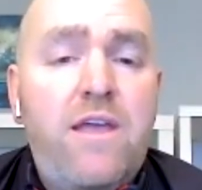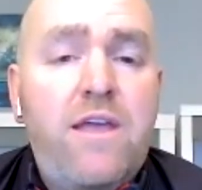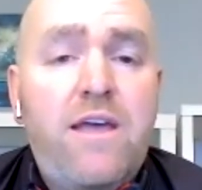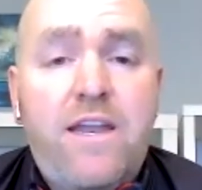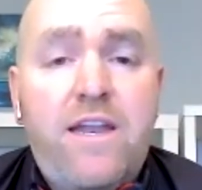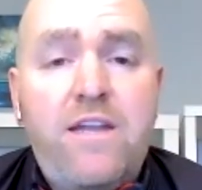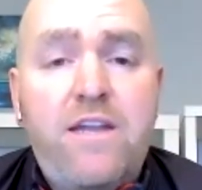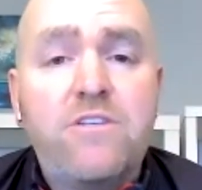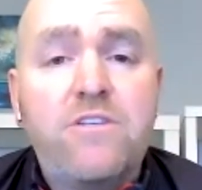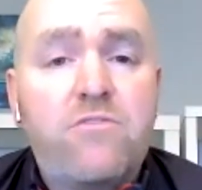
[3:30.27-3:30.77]

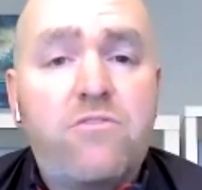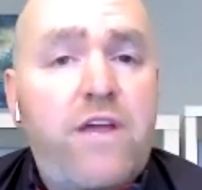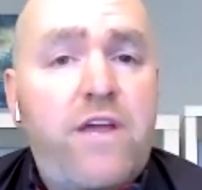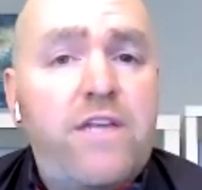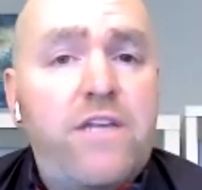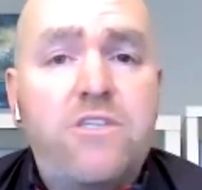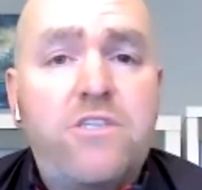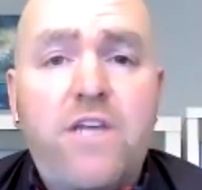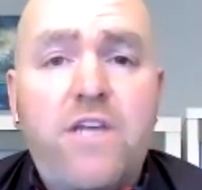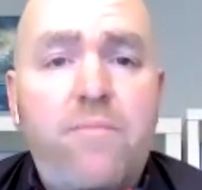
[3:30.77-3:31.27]
And it is great,
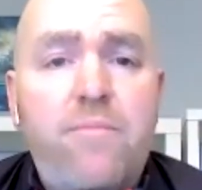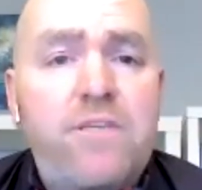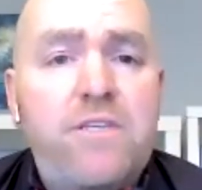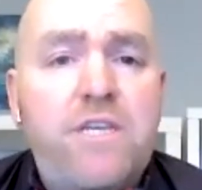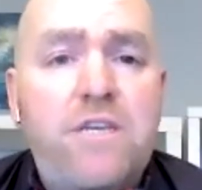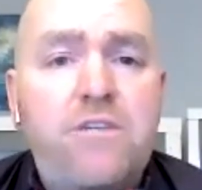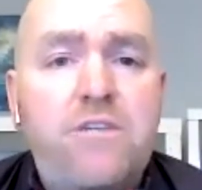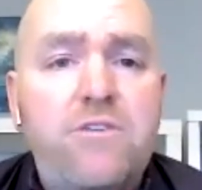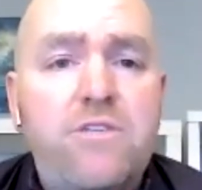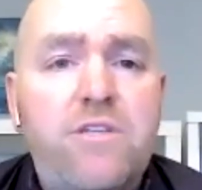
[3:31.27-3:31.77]
as Jamie
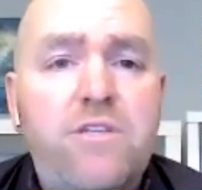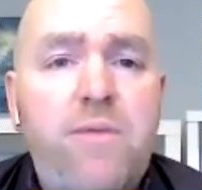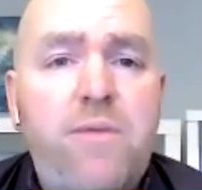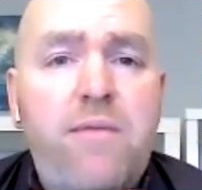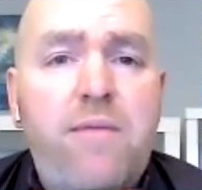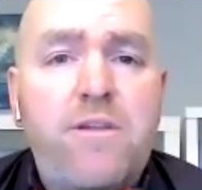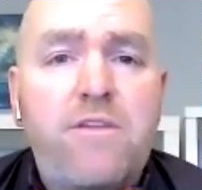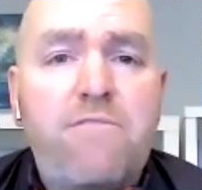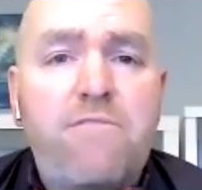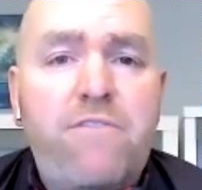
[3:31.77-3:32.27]
said, just to be
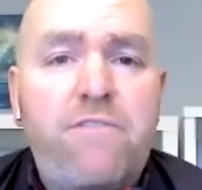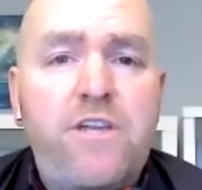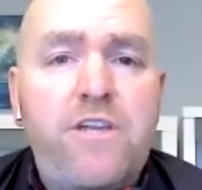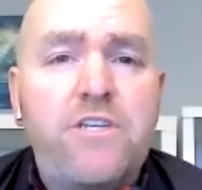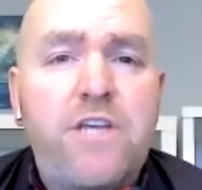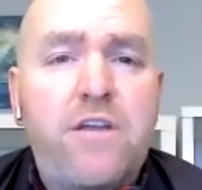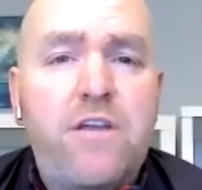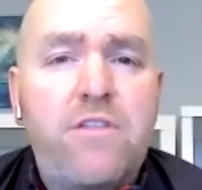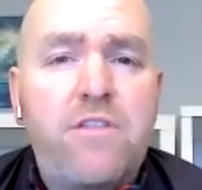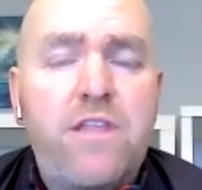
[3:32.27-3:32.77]
able to
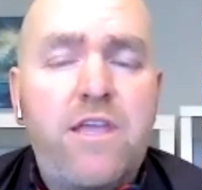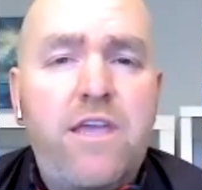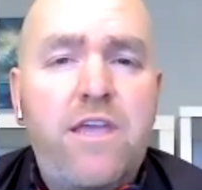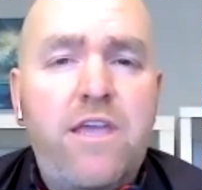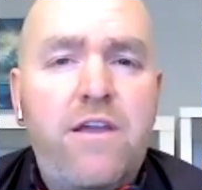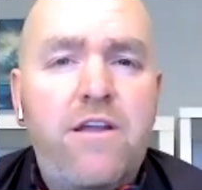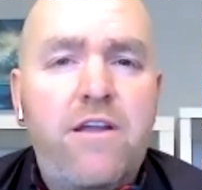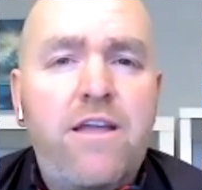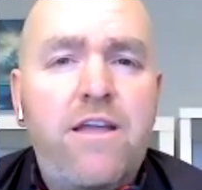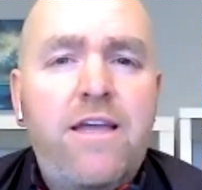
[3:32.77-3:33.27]
finish out the
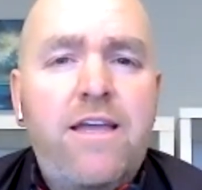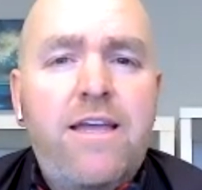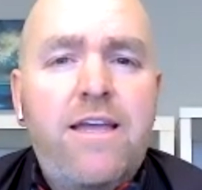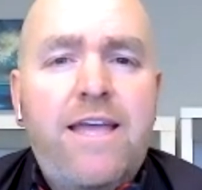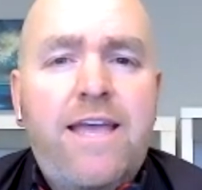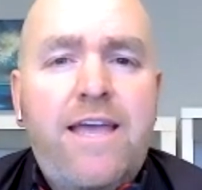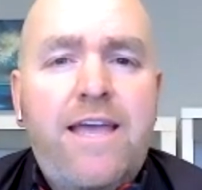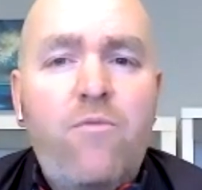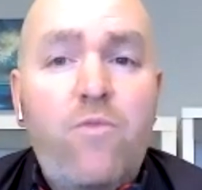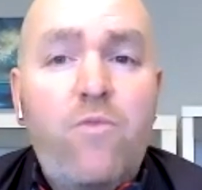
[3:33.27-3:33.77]
year
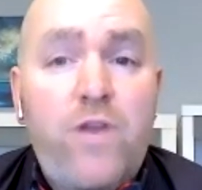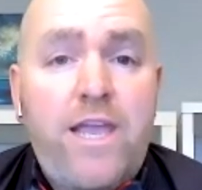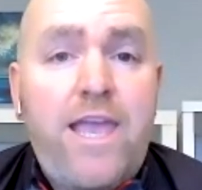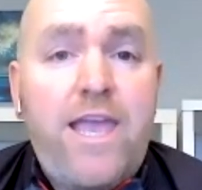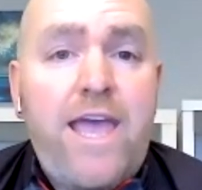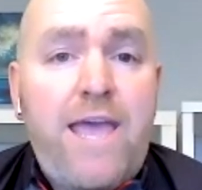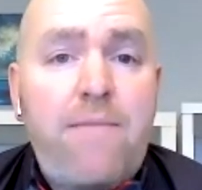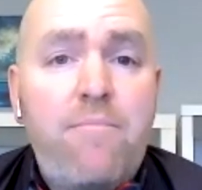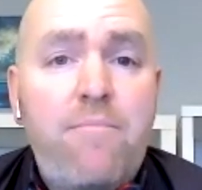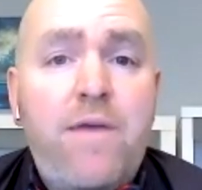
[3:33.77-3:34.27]
with a
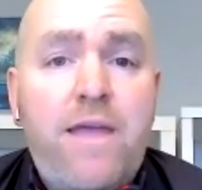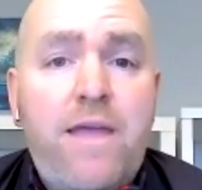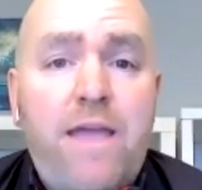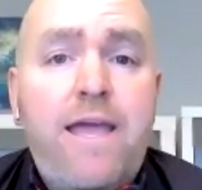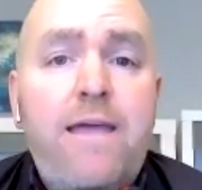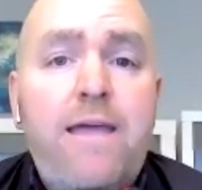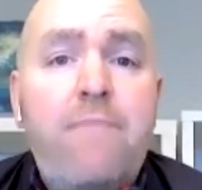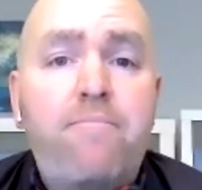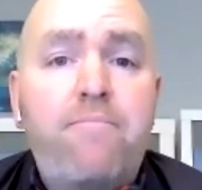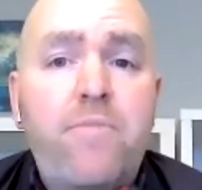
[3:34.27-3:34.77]
game
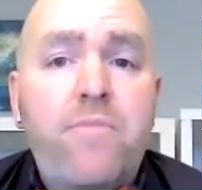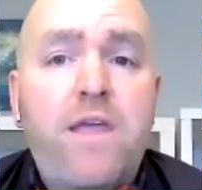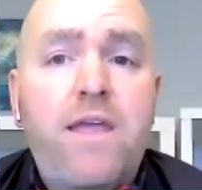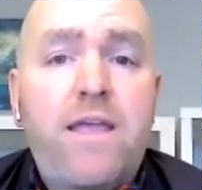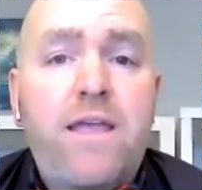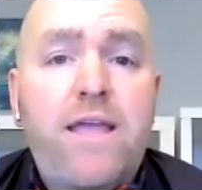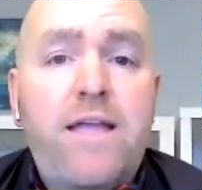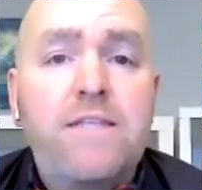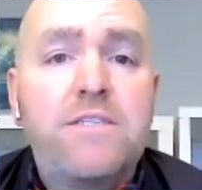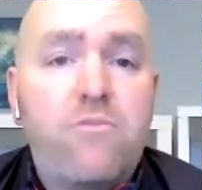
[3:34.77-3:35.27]

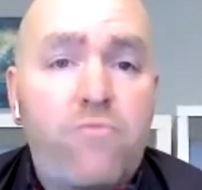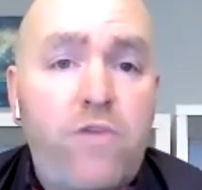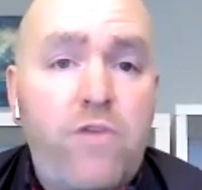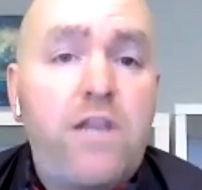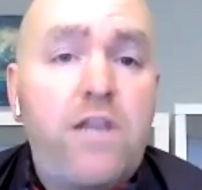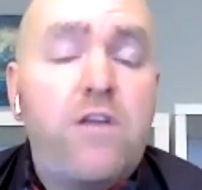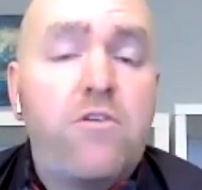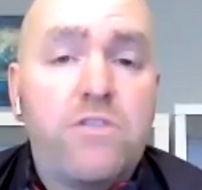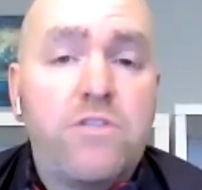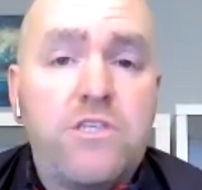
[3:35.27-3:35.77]
against a
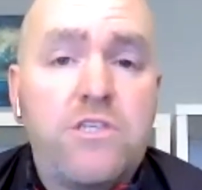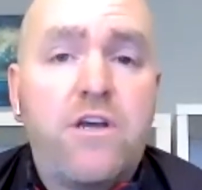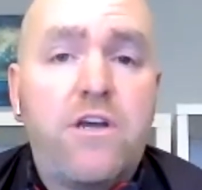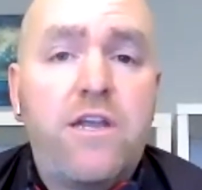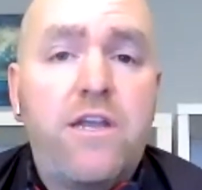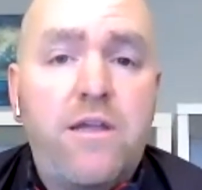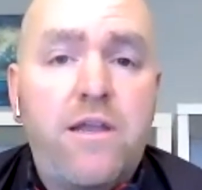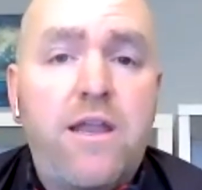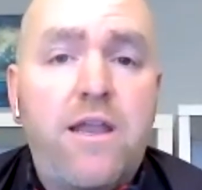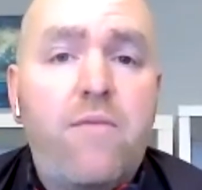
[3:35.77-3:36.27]
really good
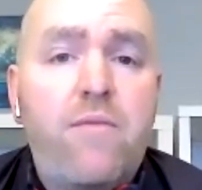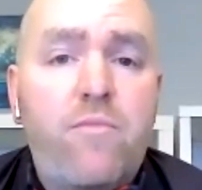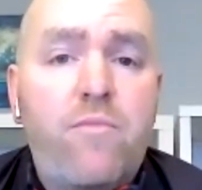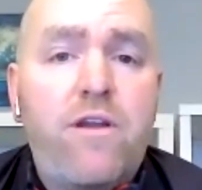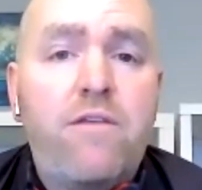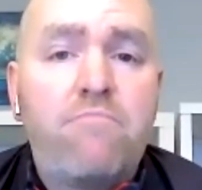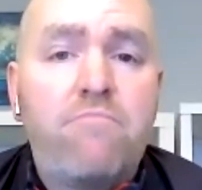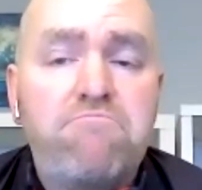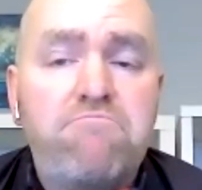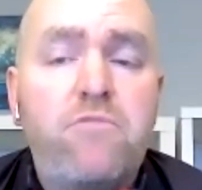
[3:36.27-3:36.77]
side, and
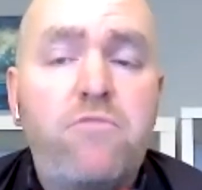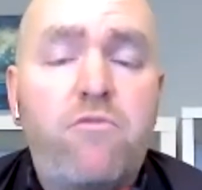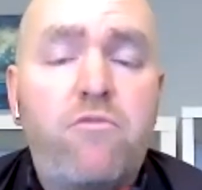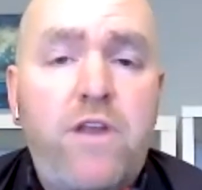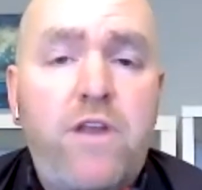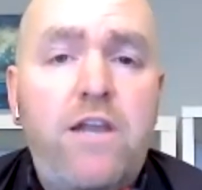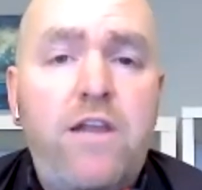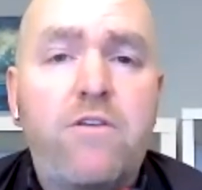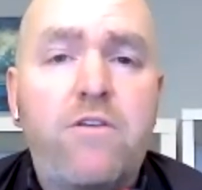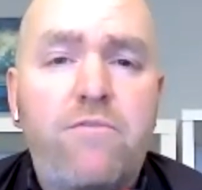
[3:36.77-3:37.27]
we're
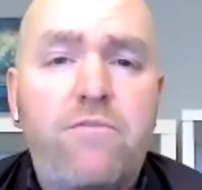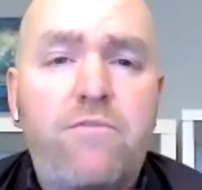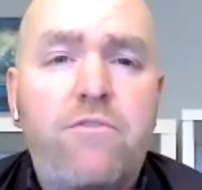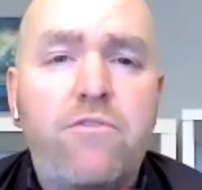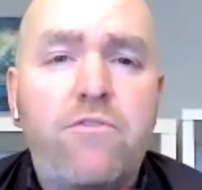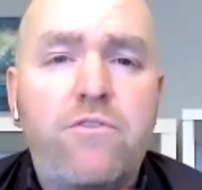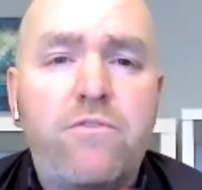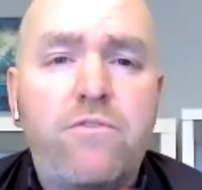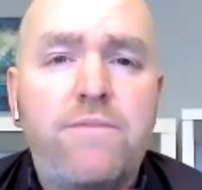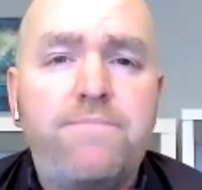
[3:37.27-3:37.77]
really looking
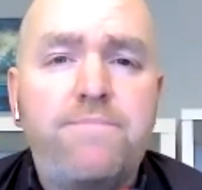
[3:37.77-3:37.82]
forward to it.